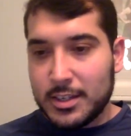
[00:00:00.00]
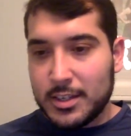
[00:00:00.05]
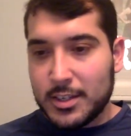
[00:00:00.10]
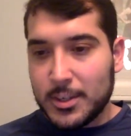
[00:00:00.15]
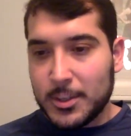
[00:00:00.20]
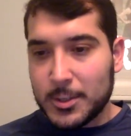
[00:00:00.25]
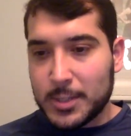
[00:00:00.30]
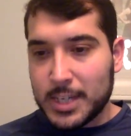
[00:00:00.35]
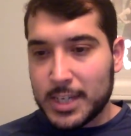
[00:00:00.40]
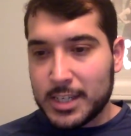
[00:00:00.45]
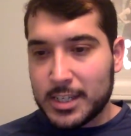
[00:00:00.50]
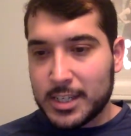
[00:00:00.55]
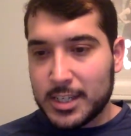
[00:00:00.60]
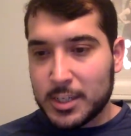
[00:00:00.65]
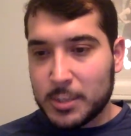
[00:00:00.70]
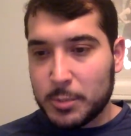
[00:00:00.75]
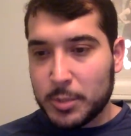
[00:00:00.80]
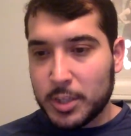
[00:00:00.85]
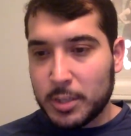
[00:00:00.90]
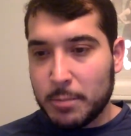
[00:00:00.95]
Jose
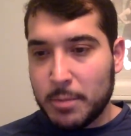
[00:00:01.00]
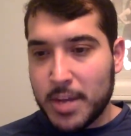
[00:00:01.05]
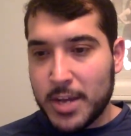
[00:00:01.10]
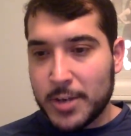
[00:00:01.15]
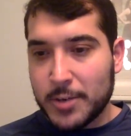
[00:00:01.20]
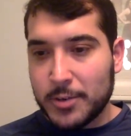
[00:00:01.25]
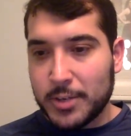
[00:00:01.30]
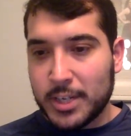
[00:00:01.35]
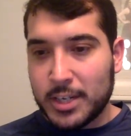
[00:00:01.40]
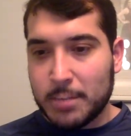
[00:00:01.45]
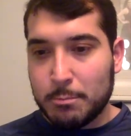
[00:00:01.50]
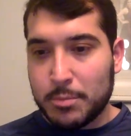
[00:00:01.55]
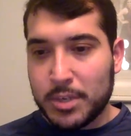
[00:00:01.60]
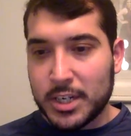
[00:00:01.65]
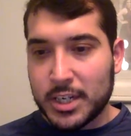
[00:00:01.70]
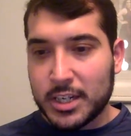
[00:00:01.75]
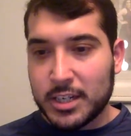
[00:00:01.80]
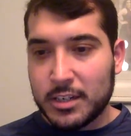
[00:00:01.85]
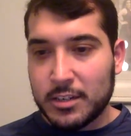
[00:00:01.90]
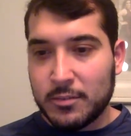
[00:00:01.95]
says, put the bottle in a
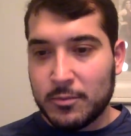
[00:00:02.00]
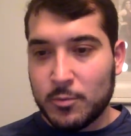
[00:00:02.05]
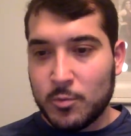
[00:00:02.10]
bucket of